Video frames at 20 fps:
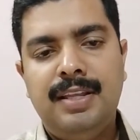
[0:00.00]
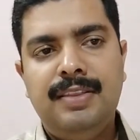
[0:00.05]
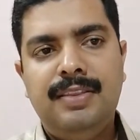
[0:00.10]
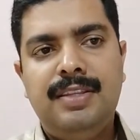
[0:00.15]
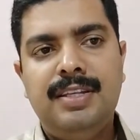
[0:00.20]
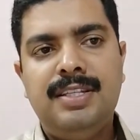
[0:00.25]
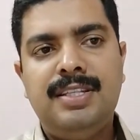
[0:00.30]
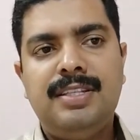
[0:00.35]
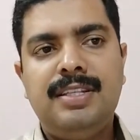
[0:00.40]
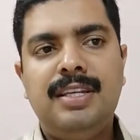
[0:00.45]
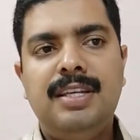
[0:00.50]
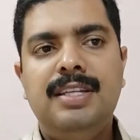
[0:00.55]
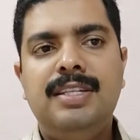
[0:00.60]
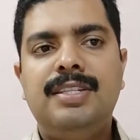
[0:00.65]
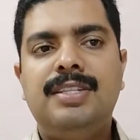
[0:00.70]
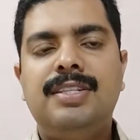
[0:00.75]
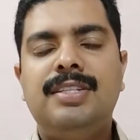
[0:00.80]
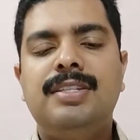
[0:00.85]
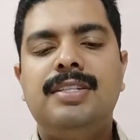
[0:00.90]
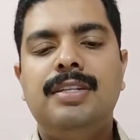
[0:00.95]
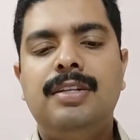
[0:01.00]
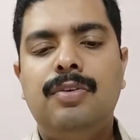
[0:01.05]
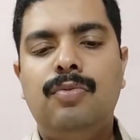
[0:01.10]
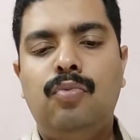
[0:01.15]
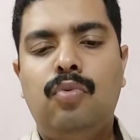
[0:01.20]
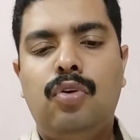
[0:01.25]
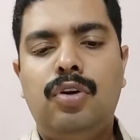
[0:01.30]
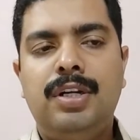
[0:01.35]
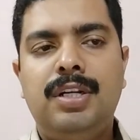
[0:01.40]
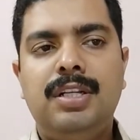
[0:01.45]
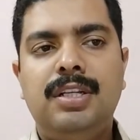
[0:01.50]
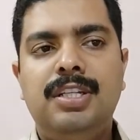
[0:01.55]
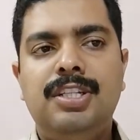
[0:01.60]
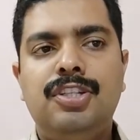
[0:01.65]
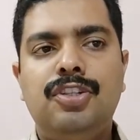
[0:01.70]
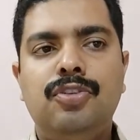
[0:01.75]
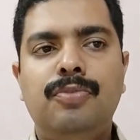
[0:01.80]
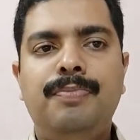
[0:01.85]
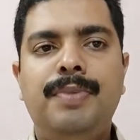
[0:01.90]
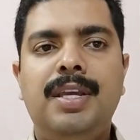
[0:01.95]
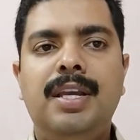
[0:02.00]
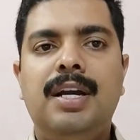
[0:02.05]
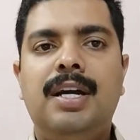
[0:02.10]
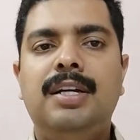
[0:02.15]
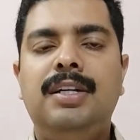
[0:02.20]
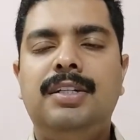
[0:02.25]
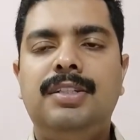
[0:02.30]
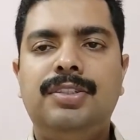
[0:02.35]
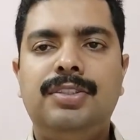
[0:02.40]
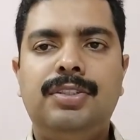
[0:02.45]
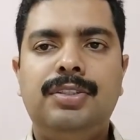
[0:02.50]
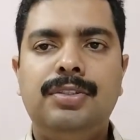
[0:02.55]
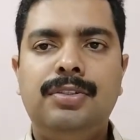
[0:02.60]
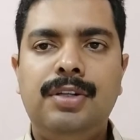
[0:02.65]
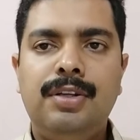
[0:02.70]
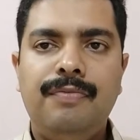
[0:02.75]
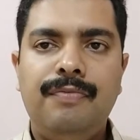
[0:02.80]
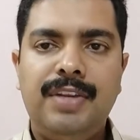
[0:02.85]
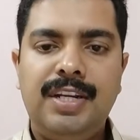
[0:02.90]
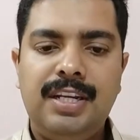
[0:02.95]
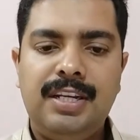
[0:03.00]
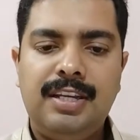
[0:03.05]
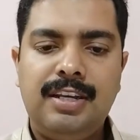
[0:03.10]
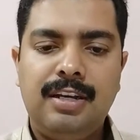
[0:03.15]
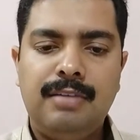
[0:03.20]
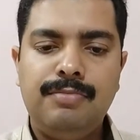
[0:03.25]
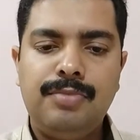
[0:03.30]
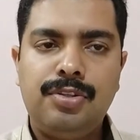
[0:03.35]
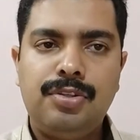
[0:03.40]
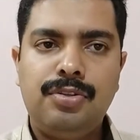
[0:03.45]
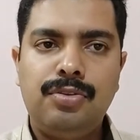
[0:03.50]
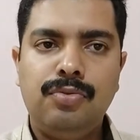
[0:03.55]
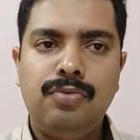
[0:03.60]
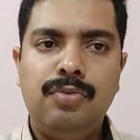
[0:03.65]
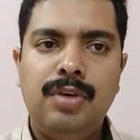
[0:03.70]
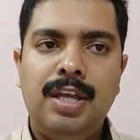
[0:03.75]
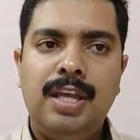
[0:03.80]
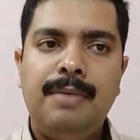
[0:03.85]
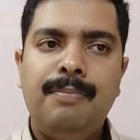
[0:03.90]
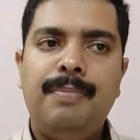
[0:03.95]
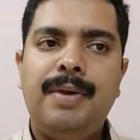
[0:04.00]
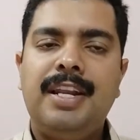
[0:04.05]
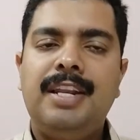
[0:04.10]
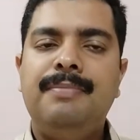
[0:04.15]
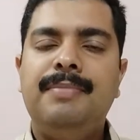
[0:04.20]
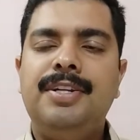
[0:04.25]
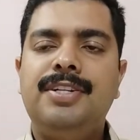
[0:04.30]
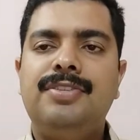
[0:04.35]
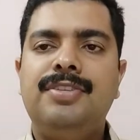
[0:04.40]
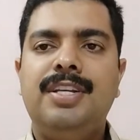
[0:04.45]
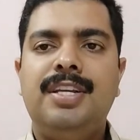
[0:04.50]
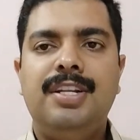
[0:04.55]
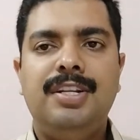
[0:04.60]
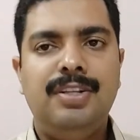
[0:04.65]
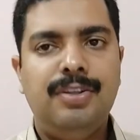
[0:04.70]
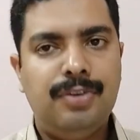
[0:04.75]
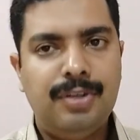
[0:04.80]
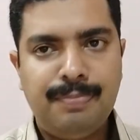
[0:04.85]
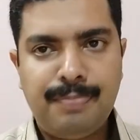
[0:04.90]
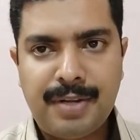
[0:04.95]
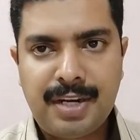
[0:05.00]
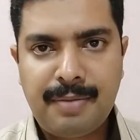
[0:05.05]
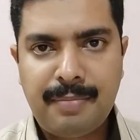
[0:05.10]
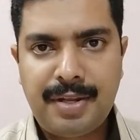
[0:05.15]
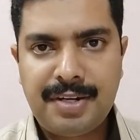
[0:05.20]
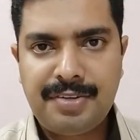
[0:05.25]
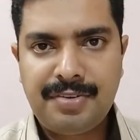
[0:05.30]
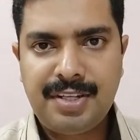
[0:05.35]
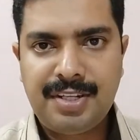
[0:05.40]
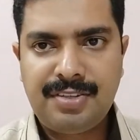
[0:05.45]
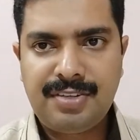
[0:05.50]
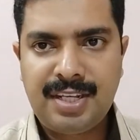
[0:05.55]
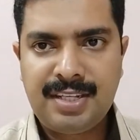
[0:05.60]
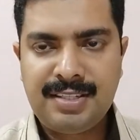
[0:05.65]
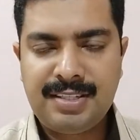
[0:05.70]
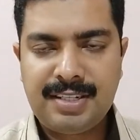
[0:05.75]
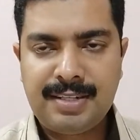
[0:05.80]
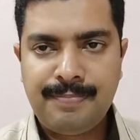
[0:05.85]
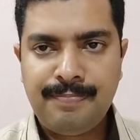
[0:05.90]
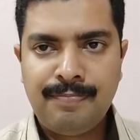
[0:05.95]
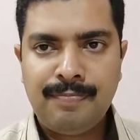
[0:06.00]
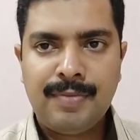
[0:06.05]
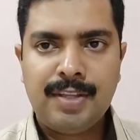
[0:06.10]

this is what is to be understood when it comes to parametric and non-parametric test.